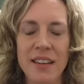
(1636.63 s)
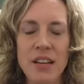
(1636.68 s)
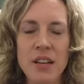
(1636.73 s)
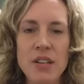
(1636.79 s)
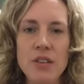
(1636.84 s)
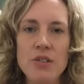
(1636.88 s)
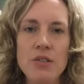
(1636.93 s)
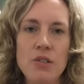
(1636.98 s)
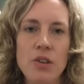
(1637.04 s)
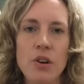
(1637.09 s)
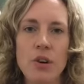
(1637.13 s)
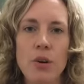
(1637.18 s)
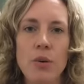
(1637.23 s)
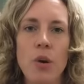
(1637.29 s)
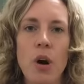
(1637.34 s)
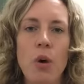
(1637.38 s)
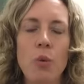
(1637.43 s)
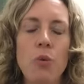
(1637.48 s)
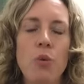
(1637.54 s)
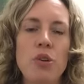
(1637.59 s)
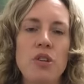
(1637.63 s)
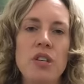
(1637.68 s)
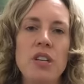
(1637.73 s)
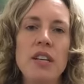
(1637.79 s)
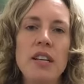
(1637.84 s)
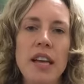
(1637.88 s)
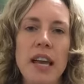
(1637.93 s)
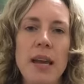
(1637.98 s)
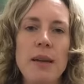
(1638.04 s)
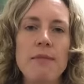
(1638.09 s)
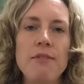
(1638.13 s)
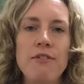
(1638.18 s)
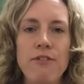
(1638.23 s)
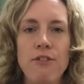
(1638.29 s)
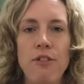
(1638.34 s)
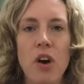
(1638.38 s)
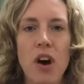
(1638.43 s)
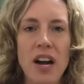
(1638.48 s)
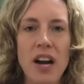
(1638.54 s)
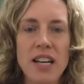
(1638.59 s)
So I want you to keep
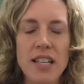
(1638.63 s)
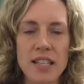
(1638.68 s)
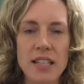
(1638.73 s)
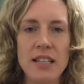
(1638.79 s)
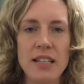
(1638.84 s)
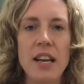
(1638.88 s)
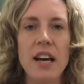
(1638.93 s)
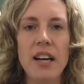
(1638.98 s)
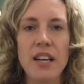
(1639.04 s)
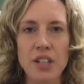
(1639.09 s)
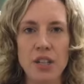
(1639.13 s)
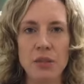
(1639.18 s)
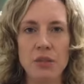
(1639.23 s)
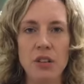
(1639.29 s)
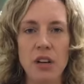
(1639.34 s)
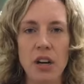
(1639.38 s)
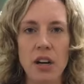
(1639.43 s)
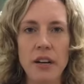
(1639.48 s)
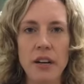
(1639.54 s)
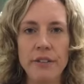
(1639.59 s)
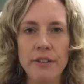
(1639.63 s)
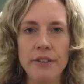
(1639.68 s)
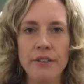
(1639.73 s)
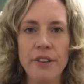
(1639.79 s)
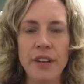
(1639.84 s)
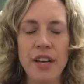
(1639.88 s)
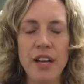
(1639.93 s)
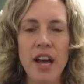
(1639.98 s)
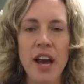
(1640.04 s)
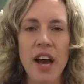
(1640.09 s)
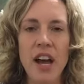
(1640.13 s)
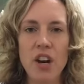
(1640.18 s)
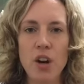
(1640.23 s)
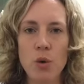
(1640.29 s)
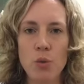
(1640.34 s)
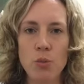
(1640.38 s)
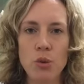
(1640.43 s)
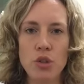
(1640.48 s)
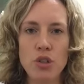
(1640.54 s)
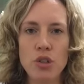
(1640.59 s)
finding that in your life. And I
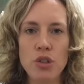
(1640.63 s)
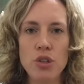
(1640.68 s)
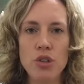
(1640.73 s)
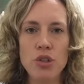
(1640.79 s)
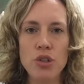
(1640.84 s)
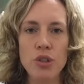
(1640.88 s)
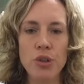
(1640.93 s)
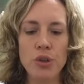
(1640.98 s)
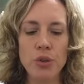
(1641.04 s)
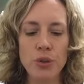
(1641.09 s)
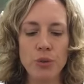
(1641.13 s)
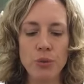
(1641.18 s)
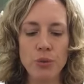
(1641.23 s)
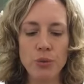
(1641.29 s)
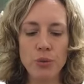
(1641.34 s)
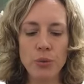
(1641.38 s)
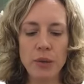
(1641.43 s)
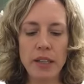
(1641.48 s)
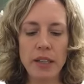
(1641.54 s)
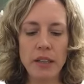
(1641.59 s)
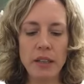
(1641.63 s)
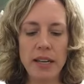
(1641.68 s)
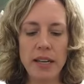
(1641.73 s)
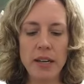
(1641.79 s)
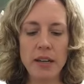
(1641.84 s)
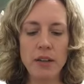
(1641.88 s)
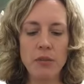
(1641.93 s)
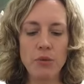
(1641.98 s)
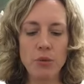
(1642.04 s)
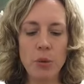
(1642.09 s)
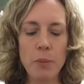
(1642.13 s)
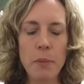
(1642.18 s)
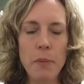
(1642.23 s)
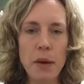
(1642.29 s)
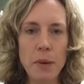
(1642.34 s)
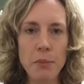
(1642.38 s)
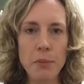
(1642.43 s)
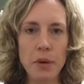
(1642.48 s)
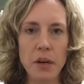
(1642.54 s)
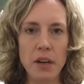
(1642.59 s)
want you to really
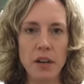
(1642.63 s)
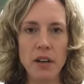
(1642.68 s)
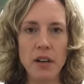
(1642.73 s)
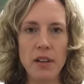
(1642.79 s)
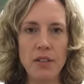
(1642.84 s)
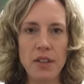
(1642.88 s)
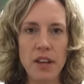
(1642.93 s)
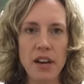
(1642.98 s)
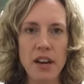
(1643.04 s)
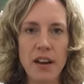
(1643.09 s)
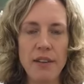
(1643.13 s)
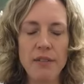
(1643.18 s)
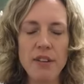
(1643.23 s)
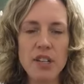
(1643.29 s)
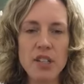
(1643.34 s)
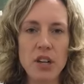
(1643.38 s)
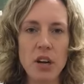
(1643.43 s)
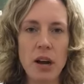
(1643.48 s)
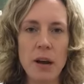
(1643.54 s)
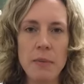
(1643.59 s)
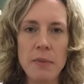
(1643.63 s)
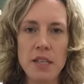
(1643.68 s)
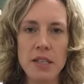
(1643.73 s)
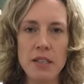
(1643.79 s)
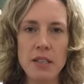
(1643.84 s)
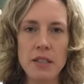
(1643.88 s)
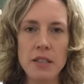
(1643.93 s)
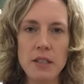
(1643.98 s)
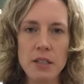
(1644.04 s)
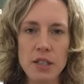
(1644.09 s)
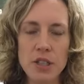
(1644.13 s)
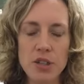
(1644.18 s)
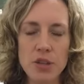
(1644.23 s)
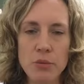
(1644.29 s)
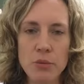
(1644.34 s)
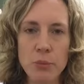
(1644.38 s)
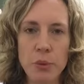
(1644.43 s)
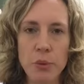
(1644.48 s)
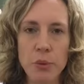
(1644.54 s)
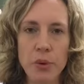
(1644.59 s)
remember that every time there's a decision
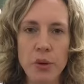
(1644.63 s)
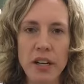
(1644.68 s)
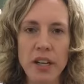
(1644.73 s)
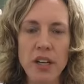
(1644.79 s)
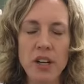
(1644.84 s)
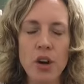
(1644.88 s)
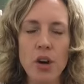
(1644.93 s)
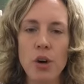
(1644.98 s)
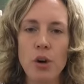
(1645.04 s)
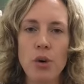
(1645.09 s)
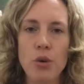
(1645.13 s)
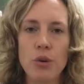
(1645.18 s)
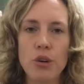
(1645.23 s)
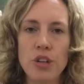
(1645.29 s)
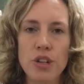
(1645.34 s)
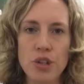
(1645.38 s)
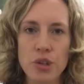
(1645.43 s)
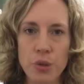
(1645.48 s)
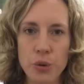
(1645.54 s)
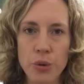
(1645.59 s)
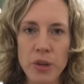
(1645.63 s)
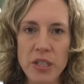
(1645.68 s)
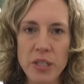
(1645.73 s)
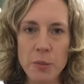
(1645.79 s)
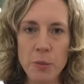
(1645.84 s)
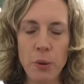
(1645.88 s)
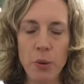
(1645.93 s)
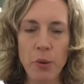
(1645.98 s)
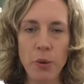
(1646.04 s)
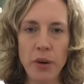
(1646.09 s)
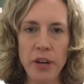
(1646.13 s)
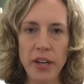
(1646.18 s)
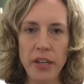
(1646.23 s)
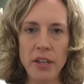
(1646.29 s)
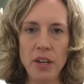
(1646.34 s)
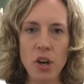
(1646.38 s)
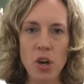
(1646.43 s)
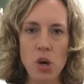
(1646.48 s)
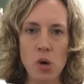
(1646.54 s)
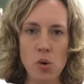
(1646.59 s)
point or a choice point
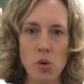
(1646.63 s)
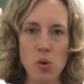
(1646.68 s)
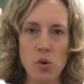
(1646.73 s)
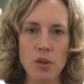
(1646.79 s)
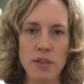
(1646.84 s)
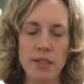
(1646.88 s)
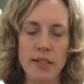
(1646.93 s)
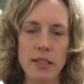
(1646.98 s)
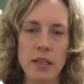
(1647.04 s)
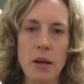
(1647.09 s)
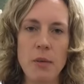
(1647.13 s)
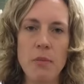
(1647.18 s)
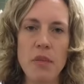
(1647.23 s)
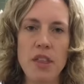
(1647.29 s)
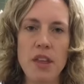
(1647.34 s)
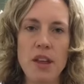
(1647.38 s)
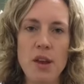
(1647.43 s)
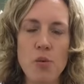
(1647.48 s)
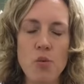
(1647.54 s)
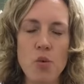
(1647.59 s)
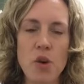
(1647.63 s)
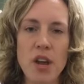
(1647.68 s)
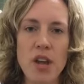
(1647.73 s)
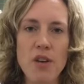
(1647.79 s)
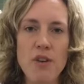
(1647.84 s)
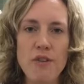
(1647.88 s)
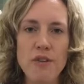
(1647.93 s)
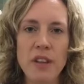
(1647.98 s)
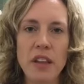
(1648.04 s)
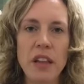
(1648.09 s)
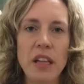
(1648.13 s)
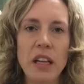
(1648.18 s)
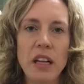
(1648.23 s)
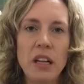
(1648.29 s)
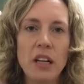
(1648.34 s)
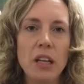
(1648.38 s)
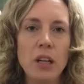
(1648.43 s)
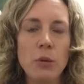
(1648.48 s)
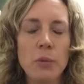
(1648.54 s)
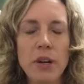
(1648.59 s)
or something where you're feeling a
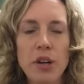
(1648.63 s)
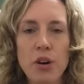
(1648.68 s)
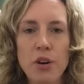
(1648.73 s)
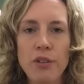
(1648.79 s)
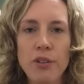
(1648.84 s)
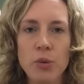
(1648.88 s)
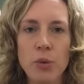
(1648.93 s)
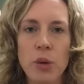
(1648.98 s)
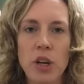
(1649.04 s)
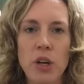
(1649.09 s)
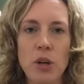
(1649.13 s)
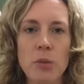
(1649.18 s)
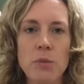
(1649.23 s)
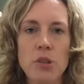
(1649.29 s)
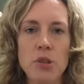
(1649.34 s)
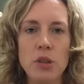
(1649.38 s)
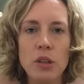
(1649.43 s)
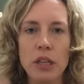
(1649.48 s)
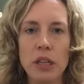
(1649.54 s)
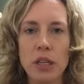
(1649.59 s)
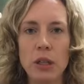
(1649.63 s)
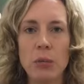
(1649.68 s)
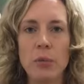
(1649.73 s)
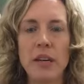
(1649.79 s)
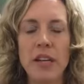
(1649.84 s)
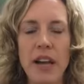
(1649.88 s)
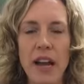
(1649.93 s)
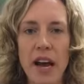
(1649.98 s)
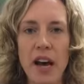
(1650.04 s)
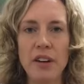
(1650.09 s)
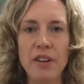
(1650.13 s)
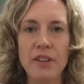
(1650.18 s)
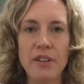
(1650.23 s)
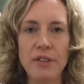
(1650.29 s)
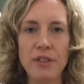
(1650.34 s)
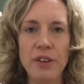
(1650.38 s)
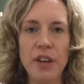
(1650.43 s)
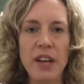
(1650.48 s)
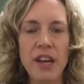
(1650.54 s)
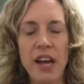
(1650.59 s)
little bit overwhelmed or a little bit out
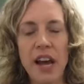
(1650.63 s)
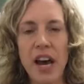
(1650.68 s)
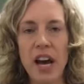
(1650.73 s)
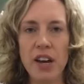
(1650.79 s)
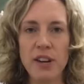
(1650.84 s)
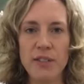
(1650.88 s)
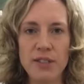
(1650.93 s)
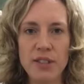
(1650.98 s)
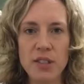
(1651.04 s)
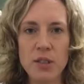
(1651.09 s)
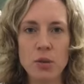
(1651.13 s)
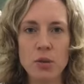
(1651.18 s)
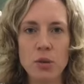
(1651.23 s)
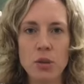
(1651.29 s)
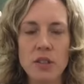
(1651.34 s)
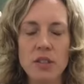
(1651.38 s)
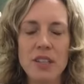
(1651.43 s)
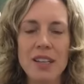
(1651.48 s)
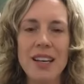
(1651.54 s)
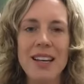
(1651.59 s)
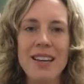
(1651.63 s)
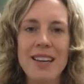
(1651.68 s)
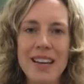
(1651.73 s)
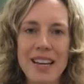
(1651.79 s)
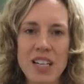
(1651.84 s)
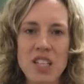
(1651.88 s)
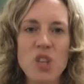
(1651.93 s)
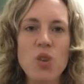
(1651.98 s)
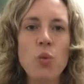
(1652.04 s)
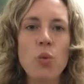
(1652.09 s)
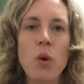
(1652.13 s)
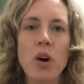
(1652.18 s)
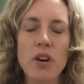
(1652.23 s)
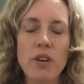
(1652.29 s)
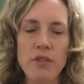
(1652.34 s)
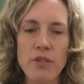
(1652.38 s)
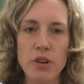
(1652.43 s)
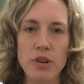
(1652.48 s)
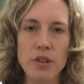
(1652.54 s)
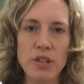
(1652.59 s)
of sorts, connect to one
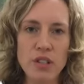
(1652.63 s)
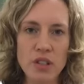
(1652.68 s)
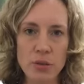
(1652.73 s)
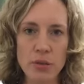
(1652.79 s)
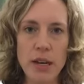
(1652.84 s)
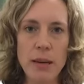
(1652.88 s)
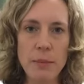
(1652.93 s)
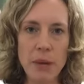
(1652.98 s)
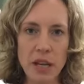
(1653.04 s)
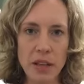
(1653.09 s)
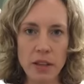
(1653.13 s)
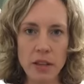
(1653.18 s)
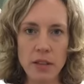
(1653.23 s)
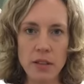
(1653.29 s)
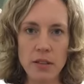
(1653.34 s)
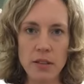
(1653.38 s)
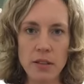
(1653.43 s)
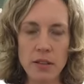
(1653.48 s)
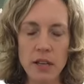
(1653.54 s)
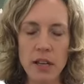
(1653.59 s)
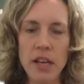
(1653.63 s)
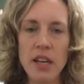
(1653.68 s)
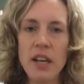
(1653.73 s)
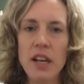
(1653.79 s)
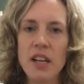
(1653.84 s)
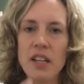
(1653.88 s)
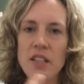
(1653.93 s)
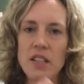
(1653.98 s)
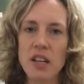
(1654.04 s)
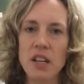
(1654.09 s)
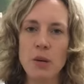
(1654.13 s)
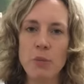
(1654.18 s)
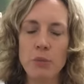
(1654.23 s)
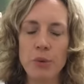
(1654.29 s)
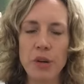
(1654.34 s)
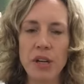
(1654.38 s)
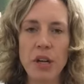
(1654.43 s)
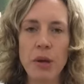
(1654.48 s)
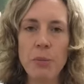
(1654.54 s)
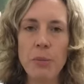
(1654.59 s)
of those three methods. It's going to
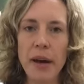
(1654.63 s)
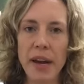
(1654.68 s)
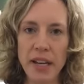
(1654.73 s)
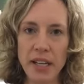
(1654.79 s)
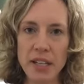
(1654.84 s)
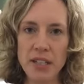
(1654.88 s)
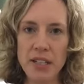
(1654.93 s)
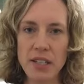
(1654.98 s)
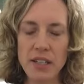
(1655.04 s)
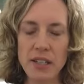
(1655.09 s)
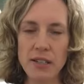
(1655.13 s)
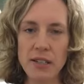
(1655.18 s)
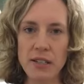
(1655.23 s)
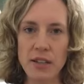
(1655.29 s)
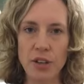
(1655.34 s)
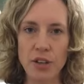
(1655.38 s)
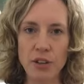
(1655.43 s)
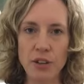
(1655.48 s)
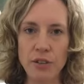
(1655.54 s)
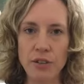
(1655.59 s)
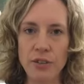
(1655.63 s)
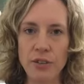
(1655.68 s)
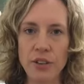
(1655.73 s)
bring you back into yourself.